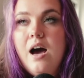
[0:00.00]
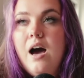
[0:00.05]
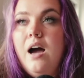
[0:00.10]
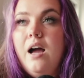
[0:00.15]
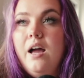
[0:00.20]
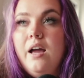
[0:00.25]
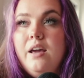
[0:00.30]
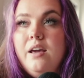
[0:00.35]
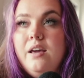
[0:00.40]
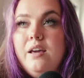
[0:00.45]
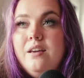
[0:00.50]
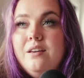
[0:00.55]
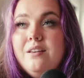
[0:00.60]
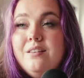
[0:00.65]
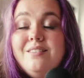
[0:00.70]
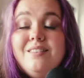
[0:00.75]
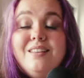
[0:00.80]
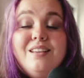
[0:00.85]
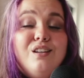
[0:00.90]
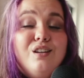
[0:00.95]

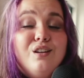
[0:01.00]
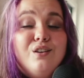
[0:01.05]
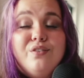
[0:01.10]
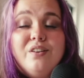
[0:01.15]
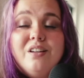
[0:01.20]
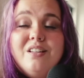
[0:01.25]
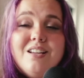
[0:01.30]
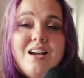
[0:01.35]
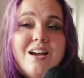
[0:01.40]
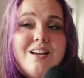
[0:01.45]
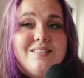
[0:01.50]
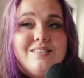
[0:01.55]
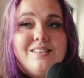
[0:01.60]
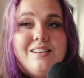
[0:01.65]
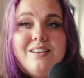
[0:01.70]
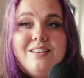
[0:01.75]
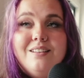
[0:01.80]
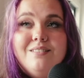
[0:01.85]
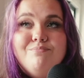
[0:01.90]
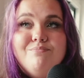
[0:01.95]
I think you're
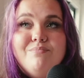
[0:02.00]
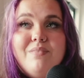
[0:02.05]
fantastic.